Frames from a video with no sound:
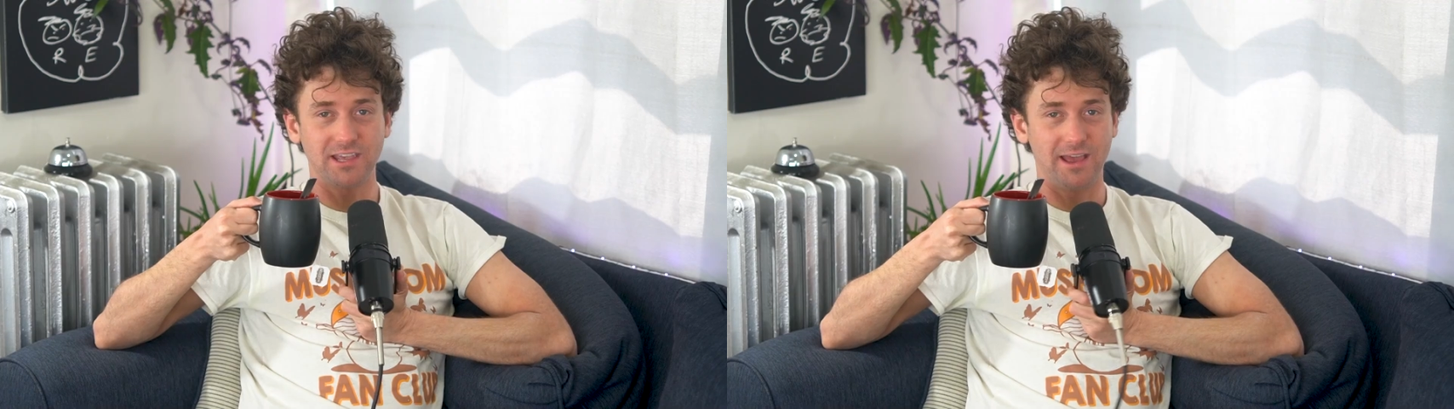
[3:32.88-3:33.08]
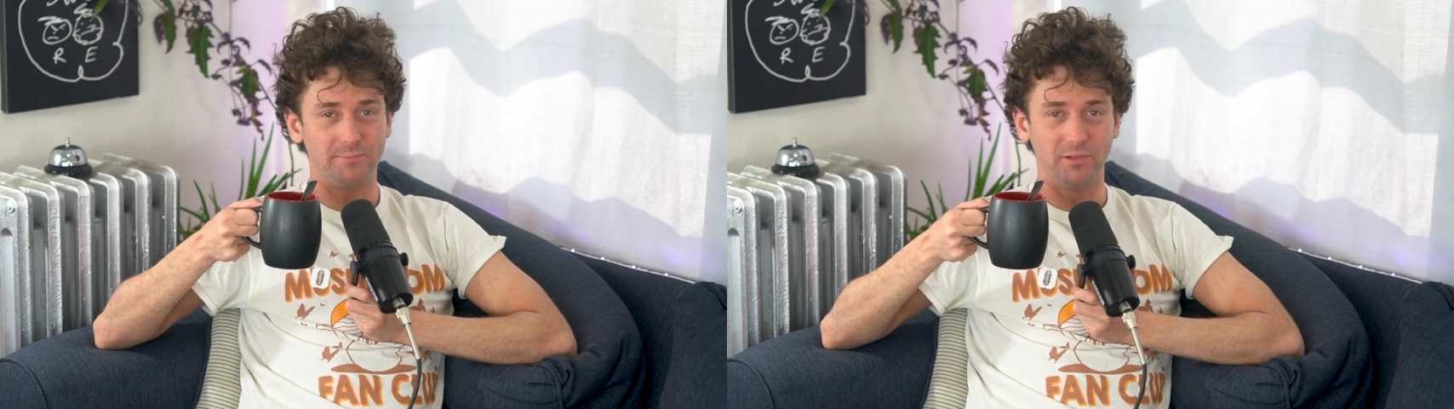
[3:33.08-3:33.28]

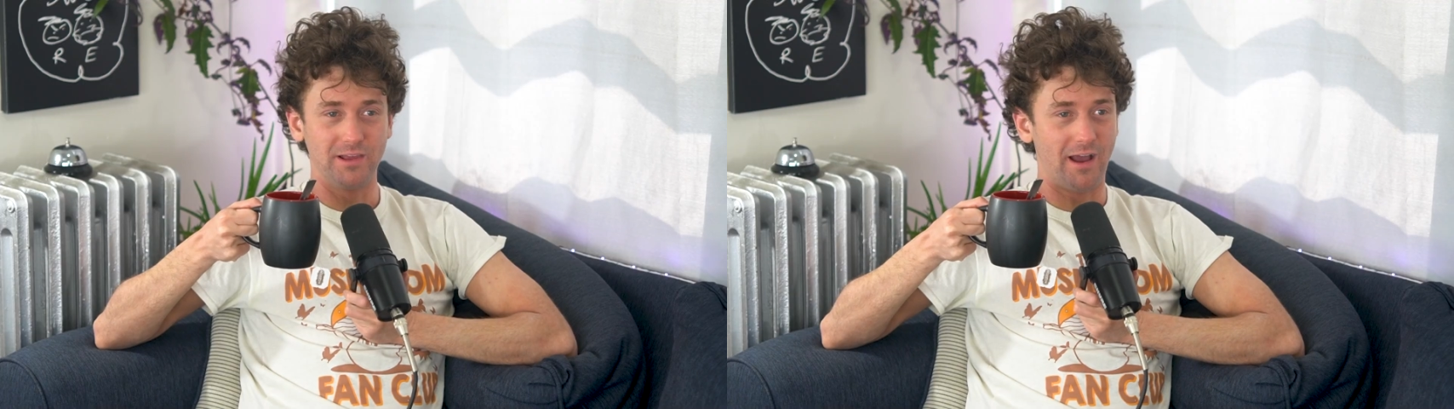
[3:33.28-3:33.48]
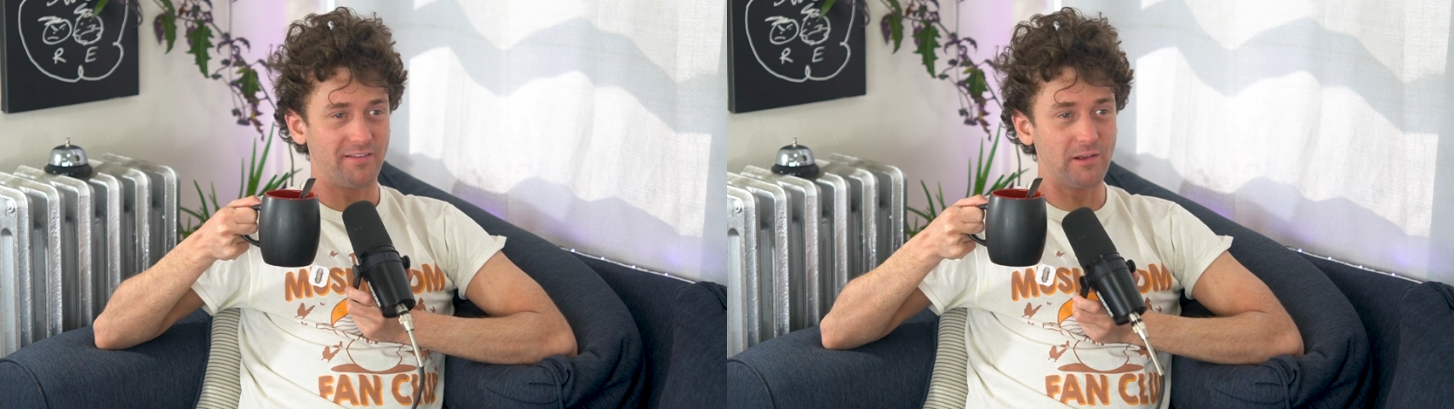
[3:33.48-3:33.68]
can't
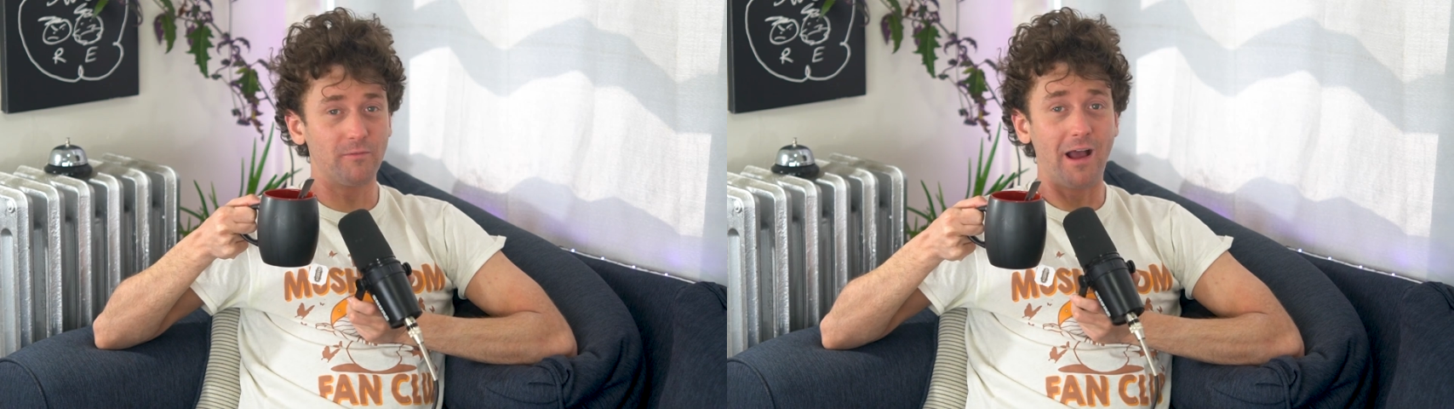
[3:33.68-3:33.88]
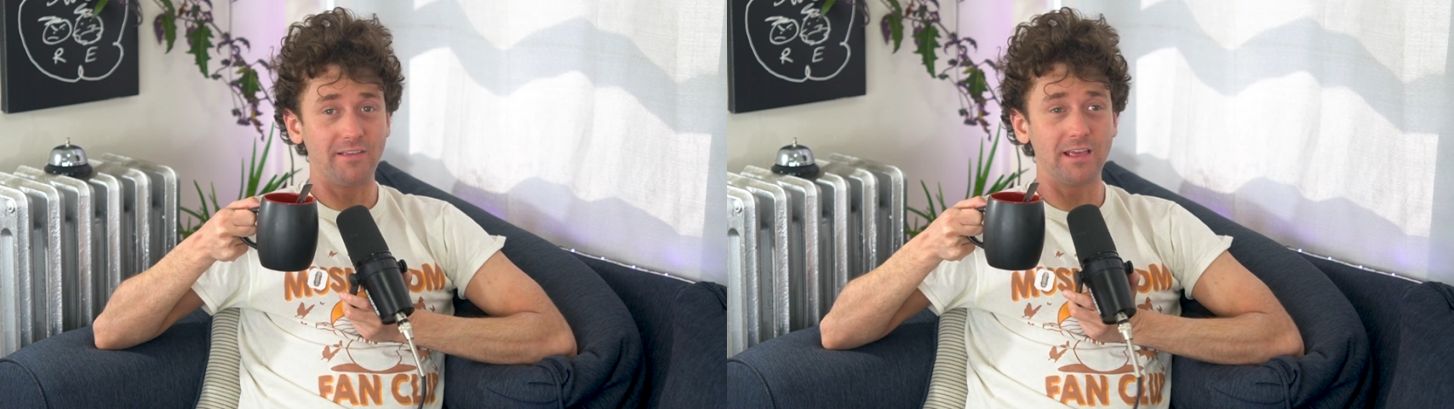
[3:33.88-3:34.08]
believe. I
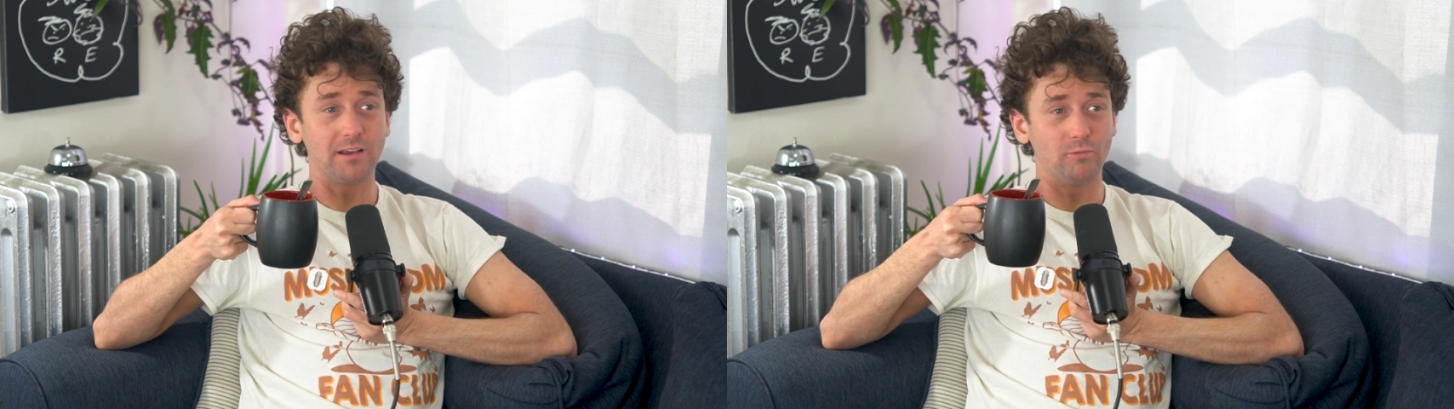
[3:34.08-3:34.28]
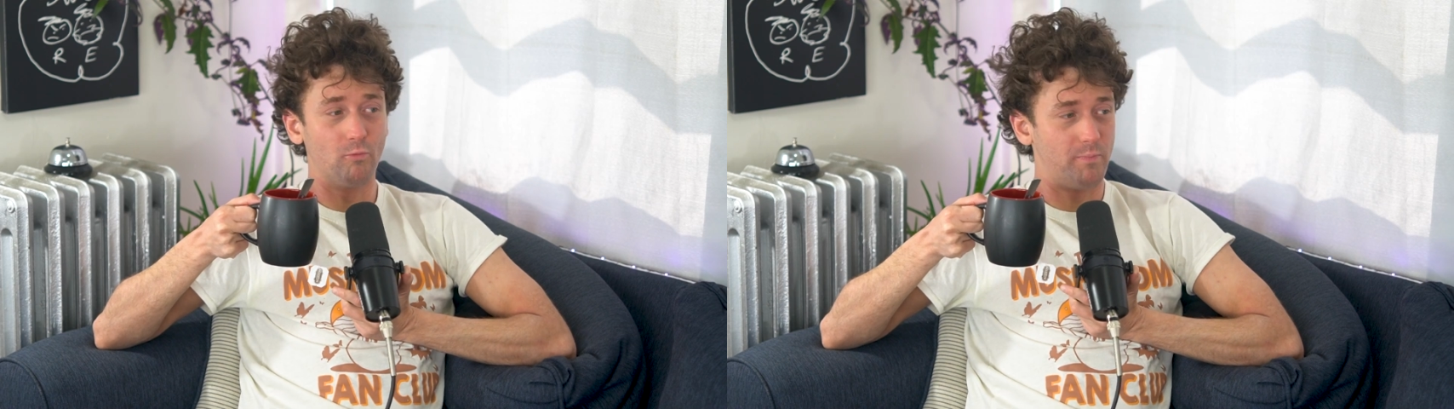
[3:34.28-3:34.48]

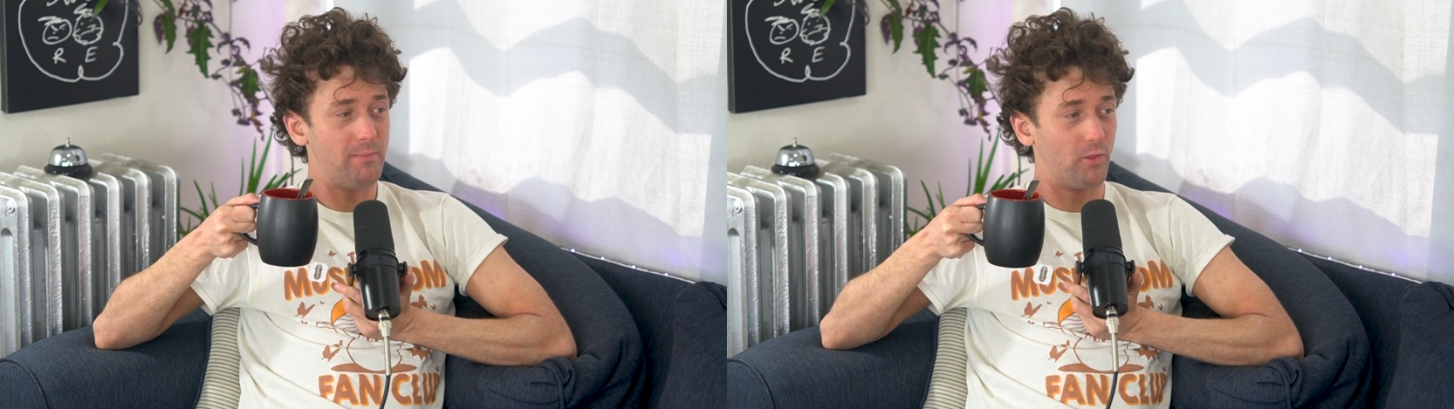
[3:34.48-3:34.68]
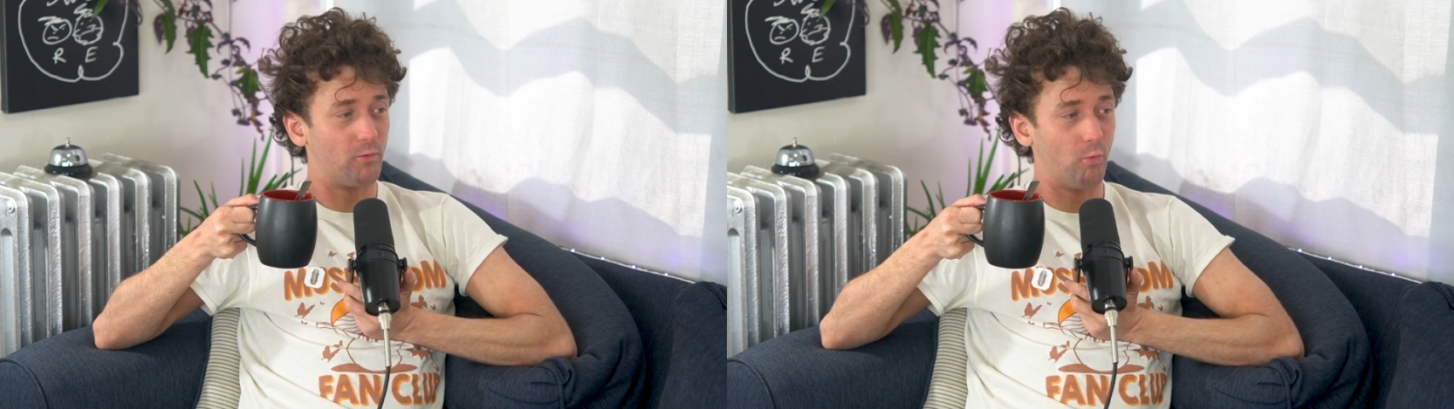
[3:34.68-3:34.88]
think
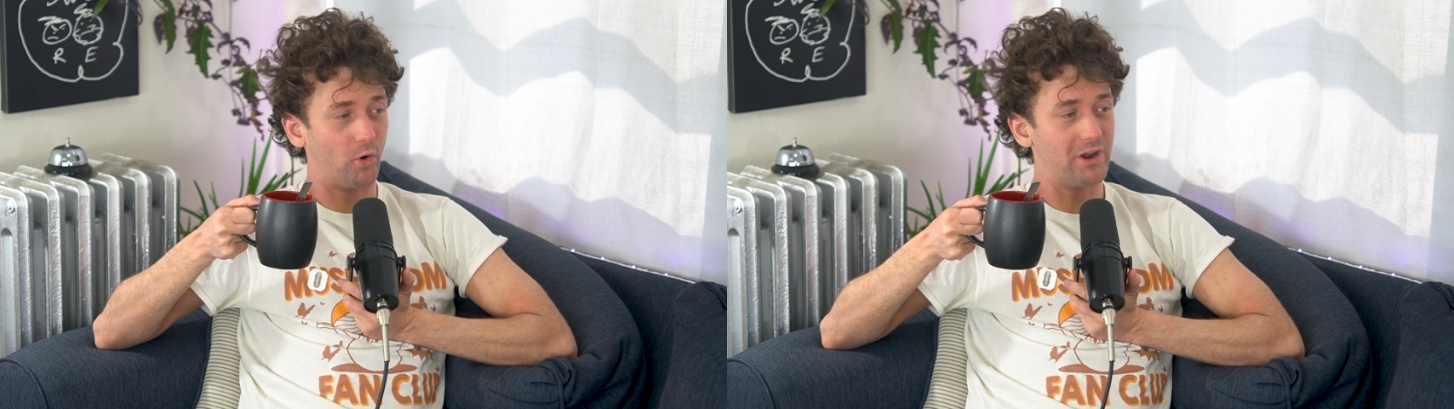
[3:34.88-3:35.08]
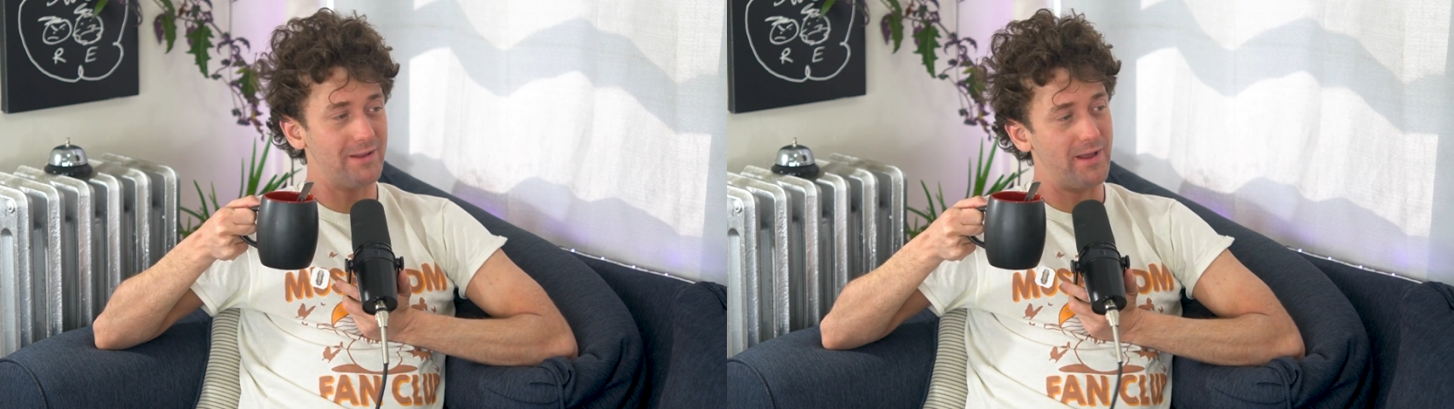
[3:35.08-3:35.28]
people are
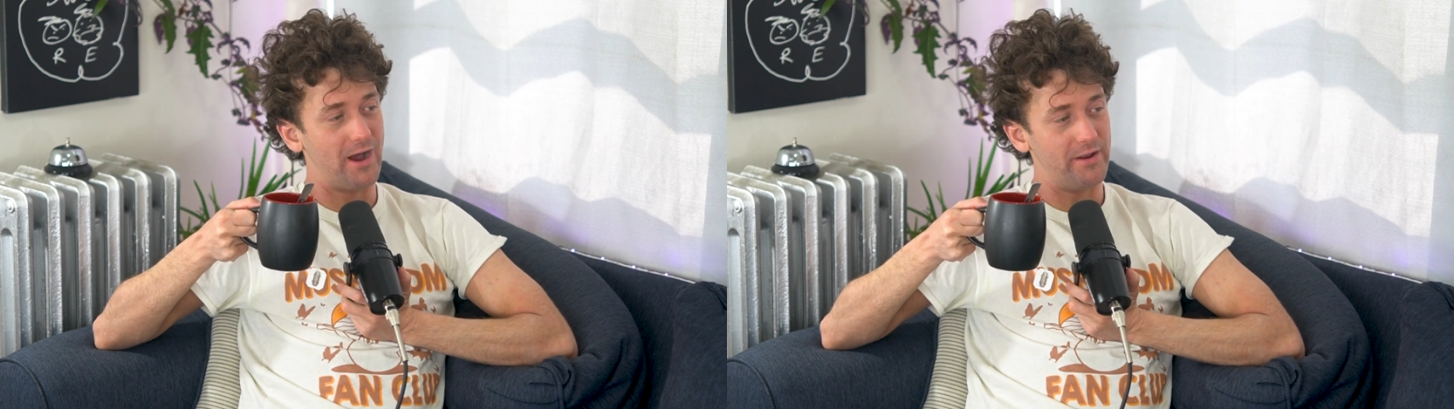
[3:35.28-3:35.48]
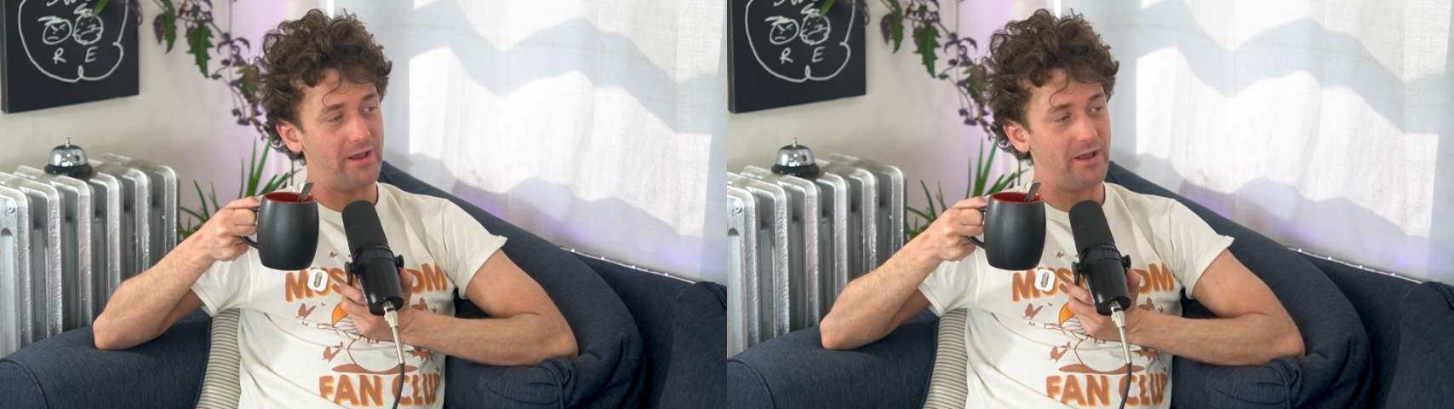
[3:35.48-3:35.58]
worried about